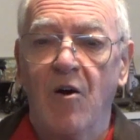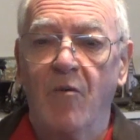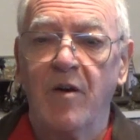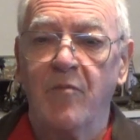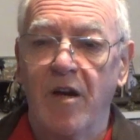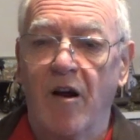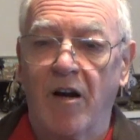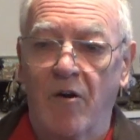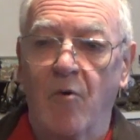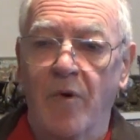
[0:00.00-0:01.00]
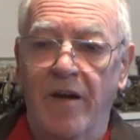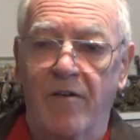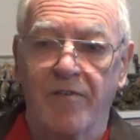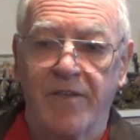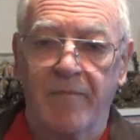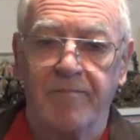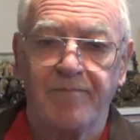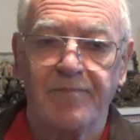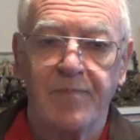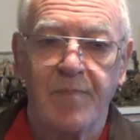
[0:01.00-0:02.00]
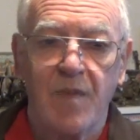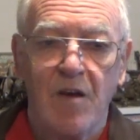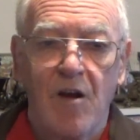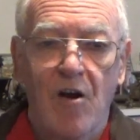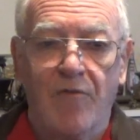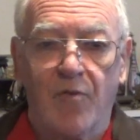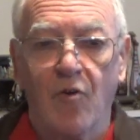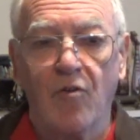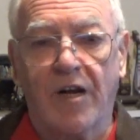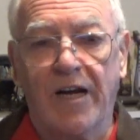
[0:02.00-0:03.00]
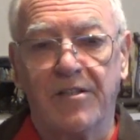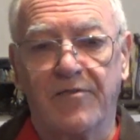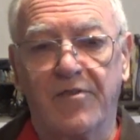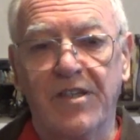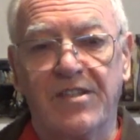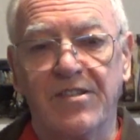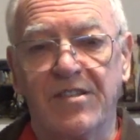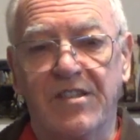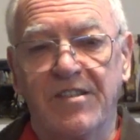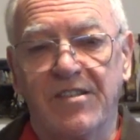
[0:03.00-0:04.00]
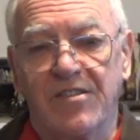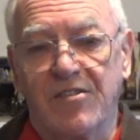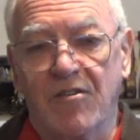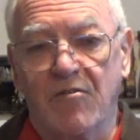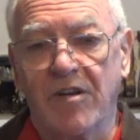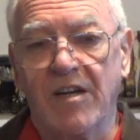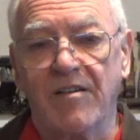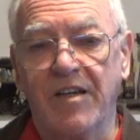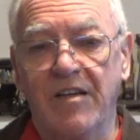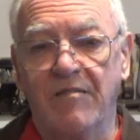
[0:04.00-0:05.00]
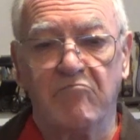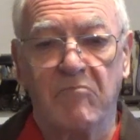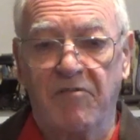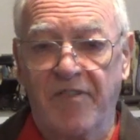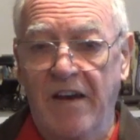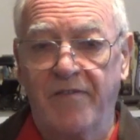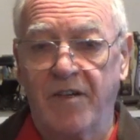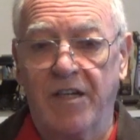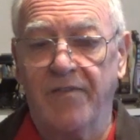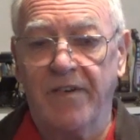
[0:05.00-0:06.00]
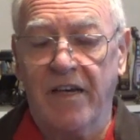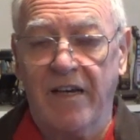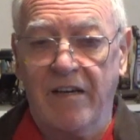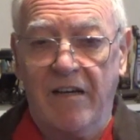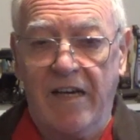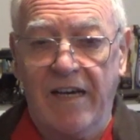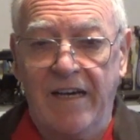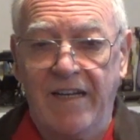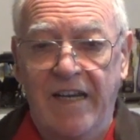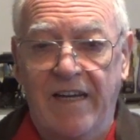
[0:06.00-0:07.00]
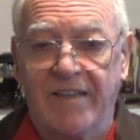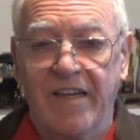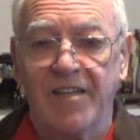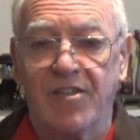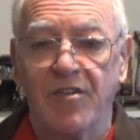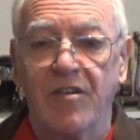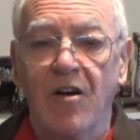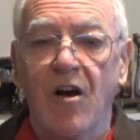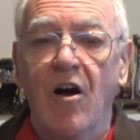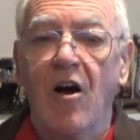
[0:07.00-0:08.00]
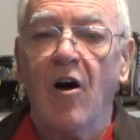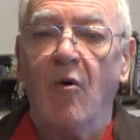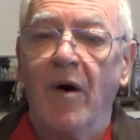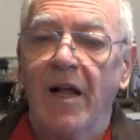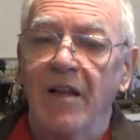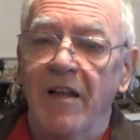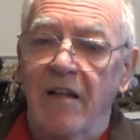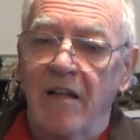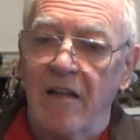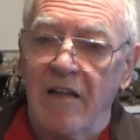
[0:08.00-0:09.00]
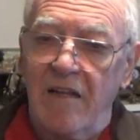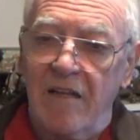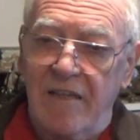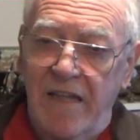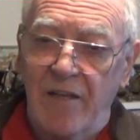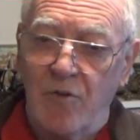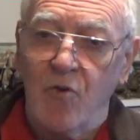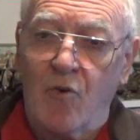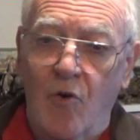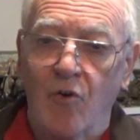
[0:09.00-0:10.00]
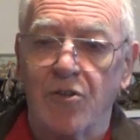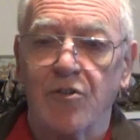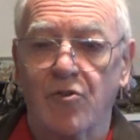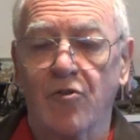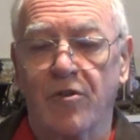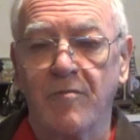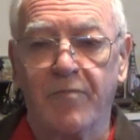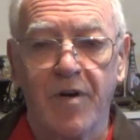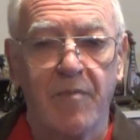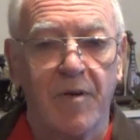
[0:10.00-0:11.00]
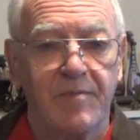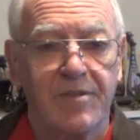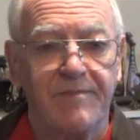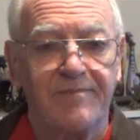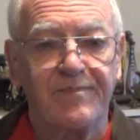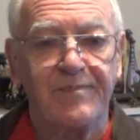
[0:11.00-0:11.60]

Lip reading: when we are aware of them. For all kinds of reasons, this is rarely, if ever, give any attention, while they do cause certain problems.